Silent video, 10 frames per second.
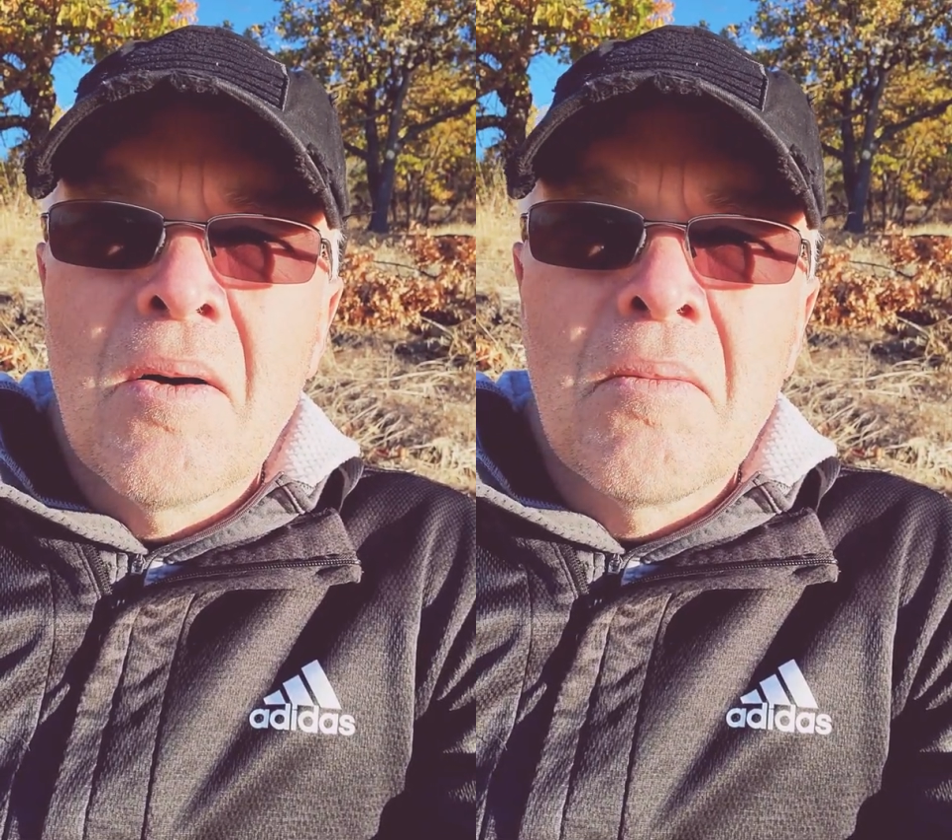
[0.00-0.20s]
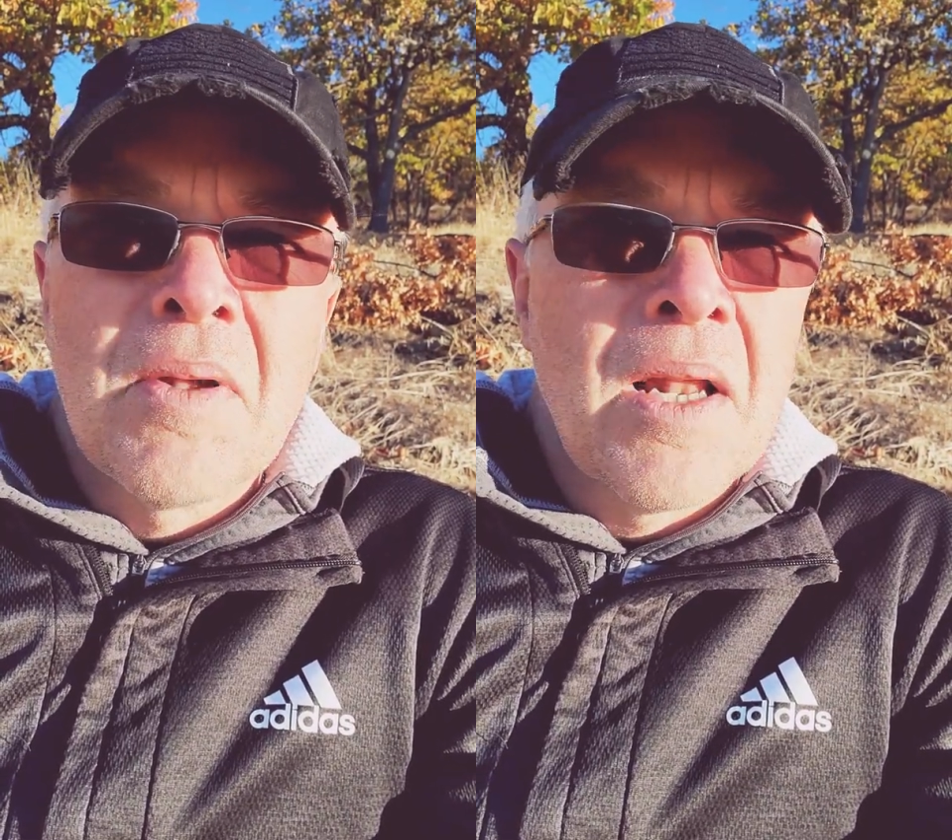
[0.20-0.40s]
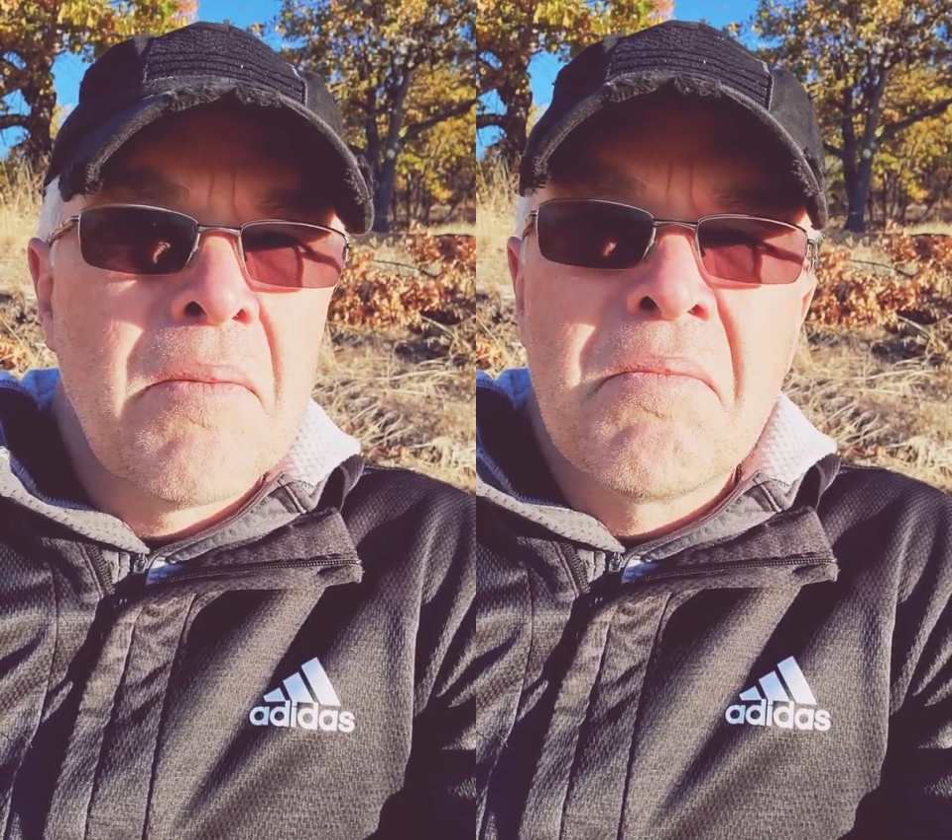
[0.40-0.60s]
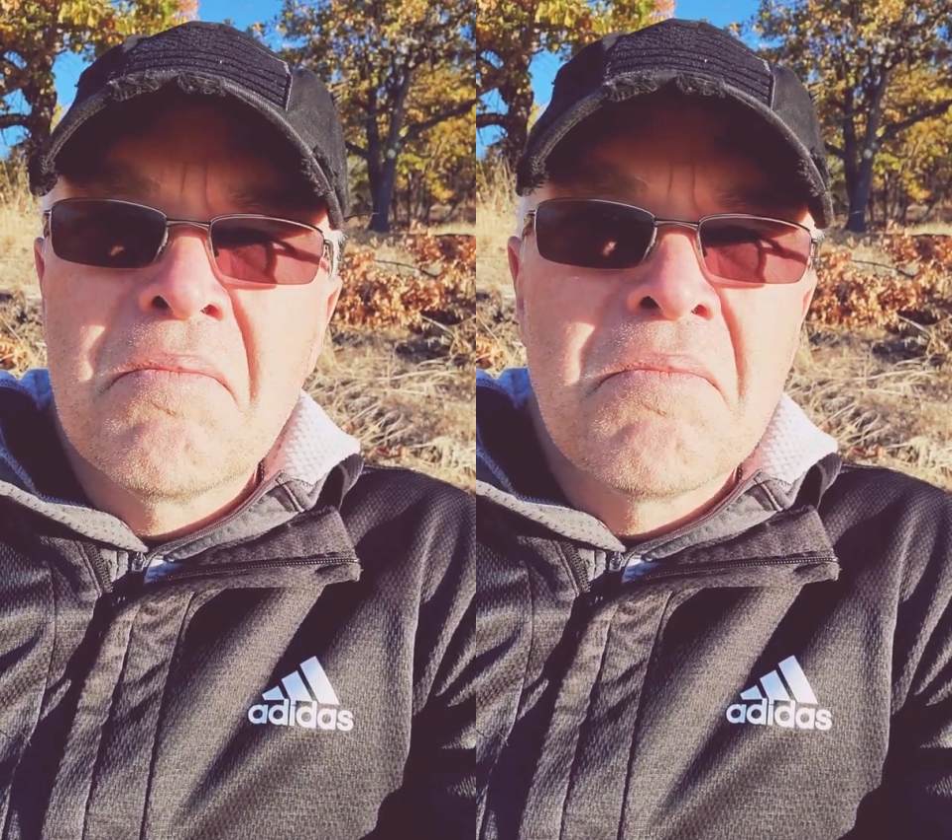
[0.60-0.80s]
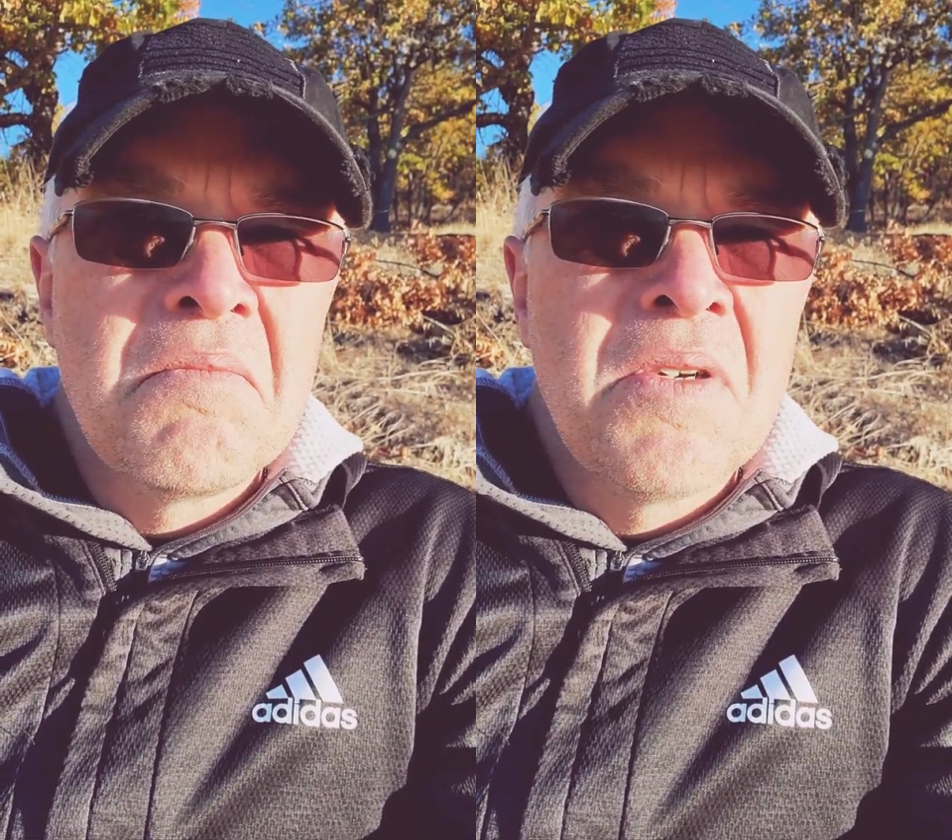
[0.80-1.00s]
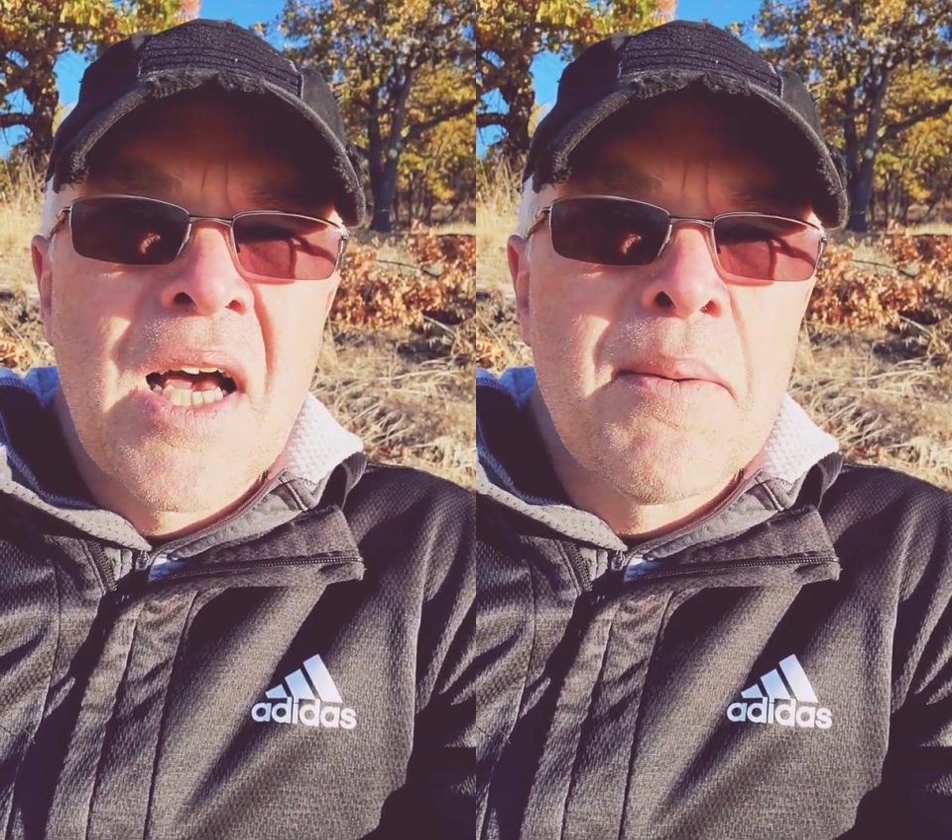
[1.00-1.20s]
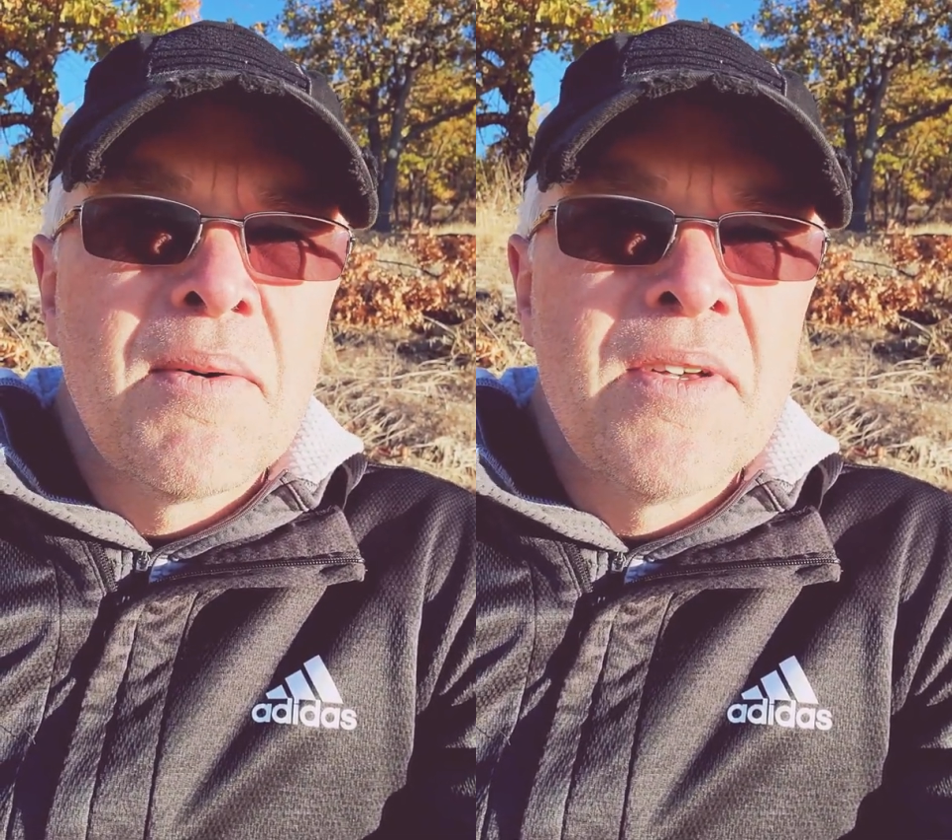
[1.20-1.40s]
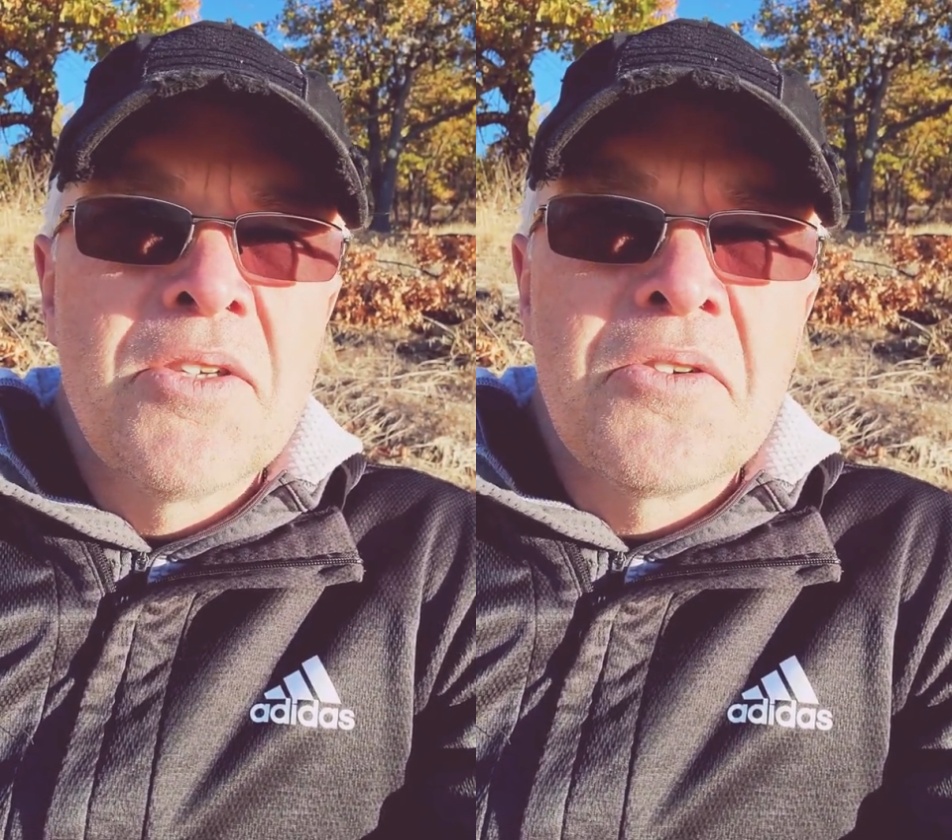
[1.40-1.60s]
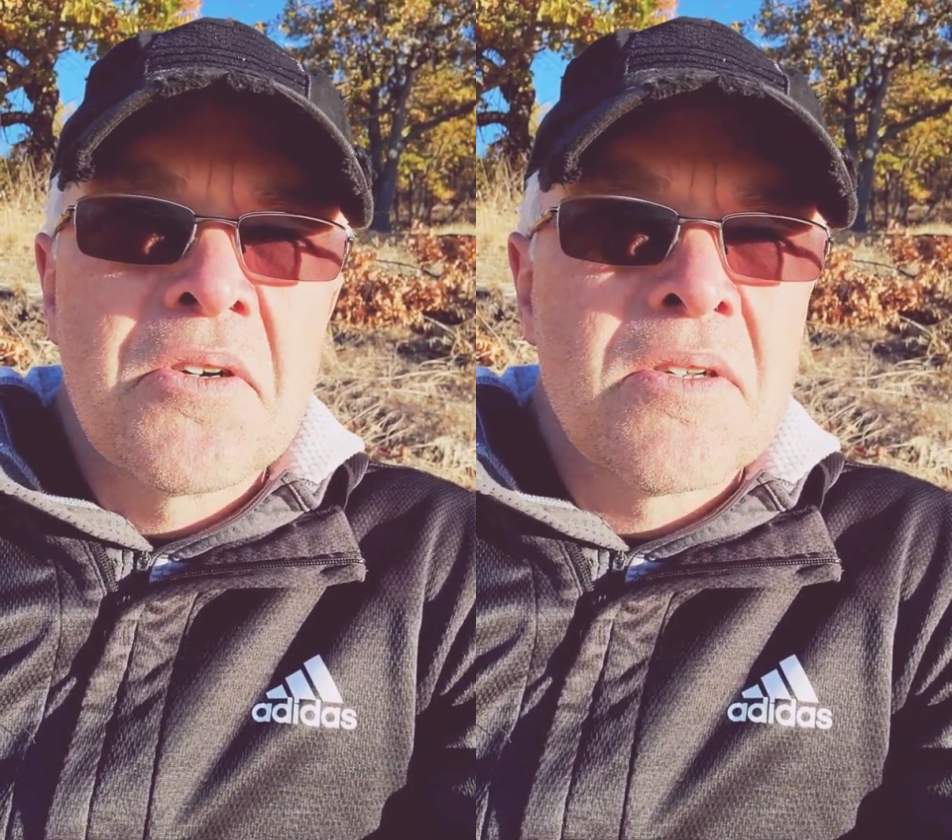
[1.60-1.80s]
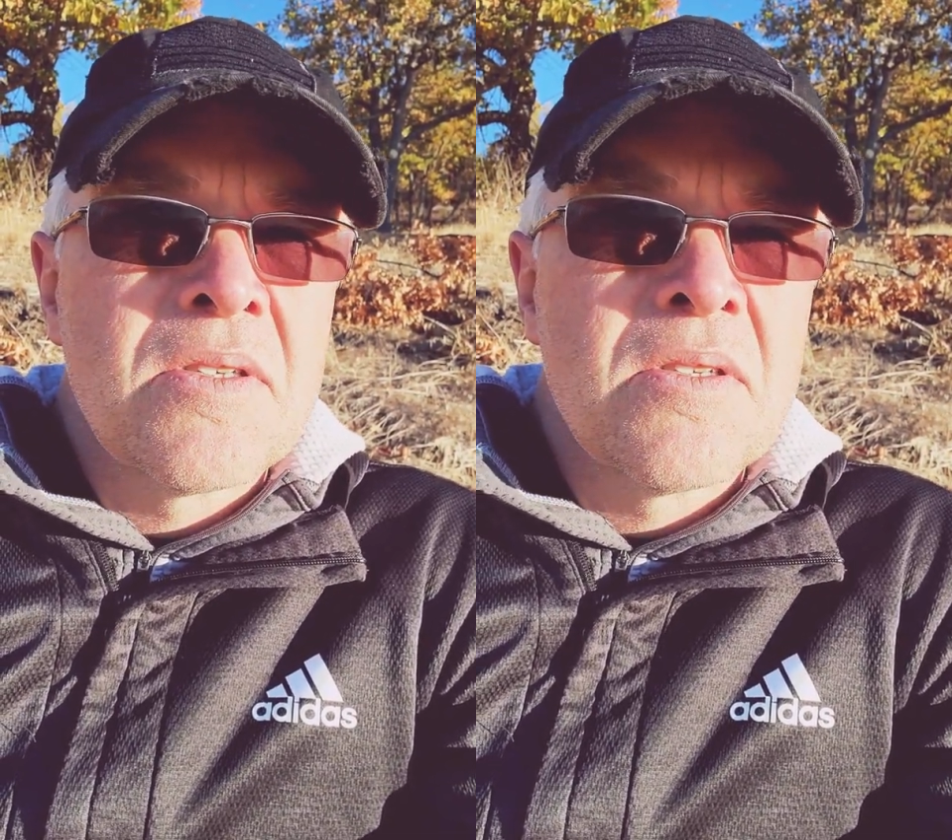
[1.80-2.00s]
Not a dime of
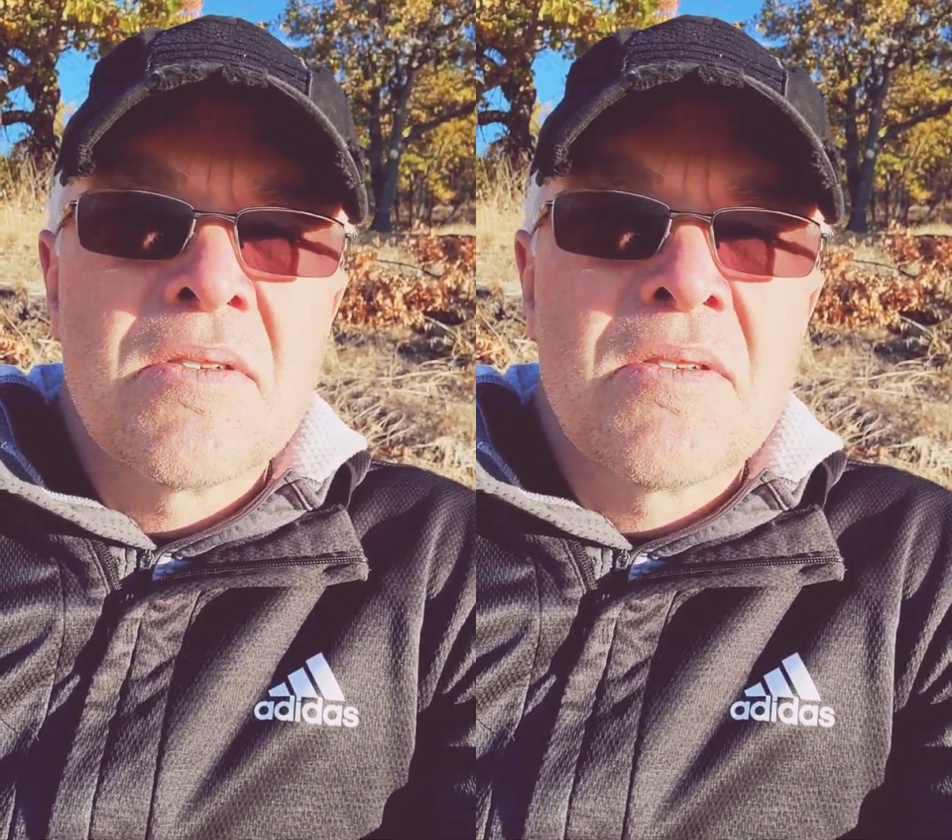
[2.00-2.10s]
insurance,